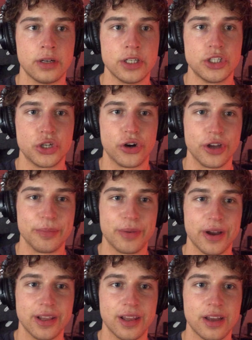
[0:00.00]
enjoy
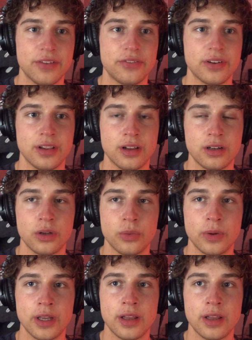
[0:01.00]
my life along the way.